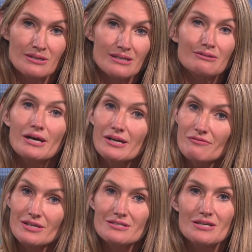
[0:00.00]
In light
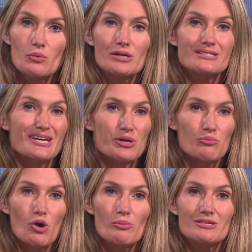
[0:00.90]
of this, I want to take a
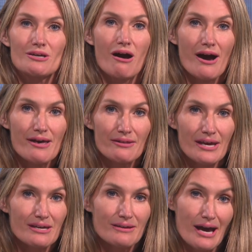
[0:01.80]
moment to
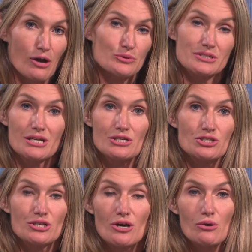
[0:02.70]
highlight how
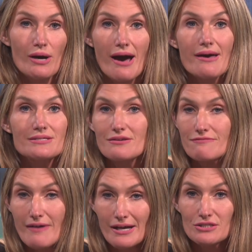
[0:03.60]
CHCO has
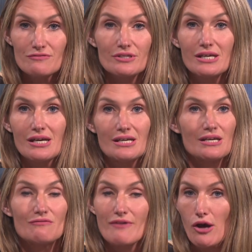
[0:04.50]
effectively and
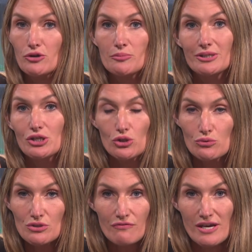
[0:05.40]
invaluably
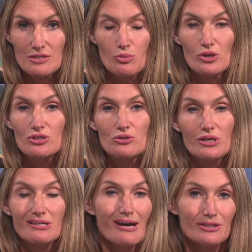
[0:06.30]
used Facebook to
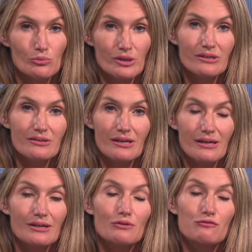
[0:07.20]
connect with
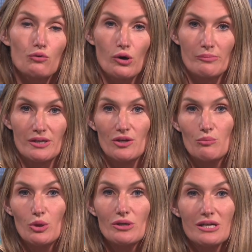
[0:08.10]
and inform the
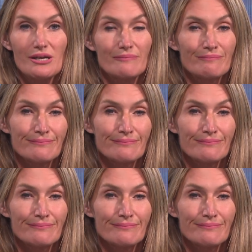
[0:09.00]
community.